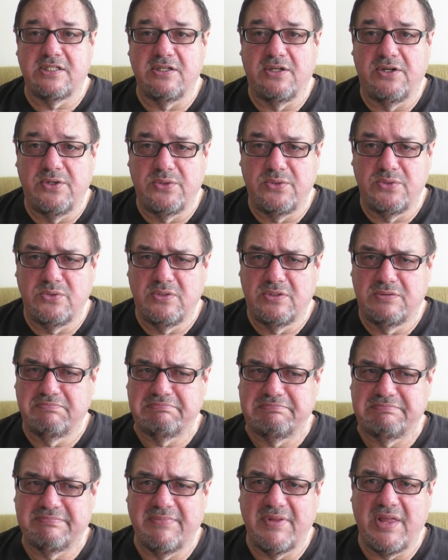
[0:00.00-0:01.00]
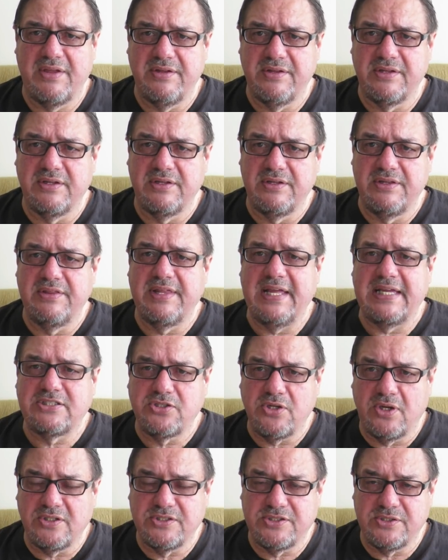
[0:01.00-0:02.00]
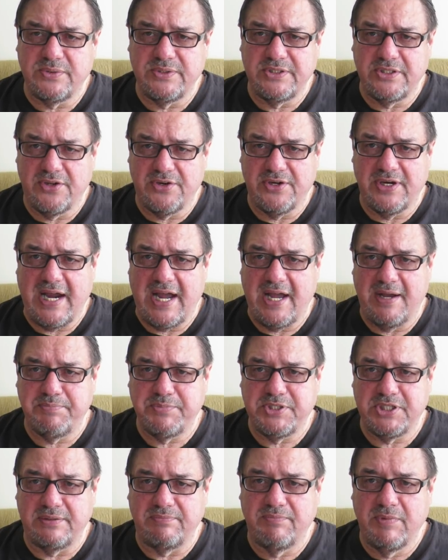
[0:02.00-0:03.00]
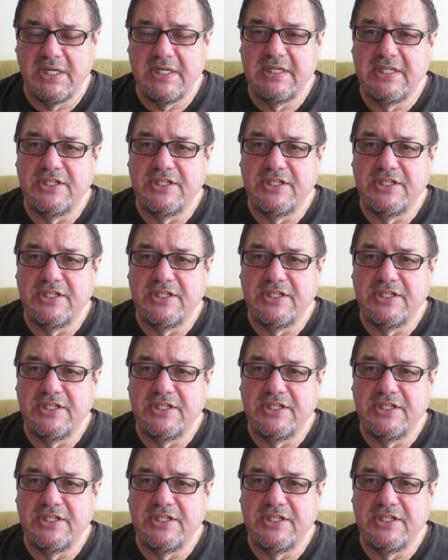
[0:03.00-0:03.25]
So that's also another option.